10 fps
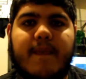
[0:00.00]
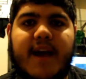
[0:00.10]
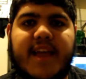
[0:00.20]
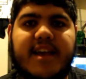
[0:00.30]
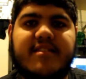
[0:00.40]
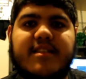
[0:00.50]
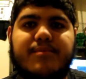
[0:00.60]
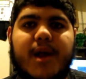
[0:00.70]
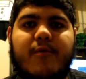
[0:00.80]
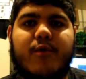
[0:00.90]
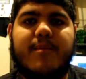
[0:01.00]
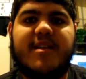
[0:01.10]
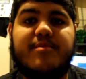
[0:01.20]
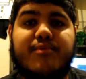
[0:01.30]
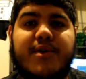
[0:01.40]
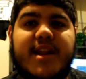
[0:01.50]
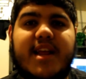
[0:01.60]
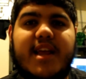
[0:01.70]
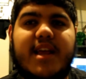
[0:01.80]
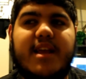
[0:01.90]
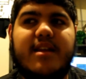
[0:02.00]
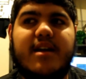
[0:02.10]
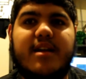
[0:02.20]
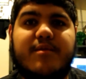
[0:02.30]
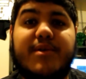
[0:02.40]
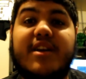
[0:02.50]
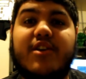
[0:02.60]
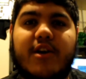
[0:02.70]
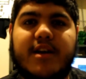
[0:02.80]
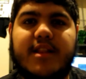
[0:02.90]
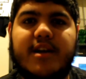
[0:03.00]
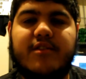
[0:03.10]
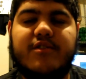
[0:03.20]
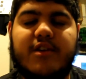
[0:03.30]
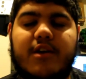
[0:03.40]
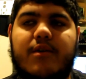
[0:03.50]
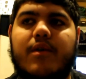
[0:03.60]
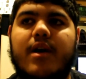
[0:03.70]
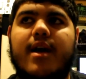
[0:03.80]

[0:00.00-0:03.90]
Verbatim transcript: I guess in the break room, it's pretty it's pretty dark in there, so.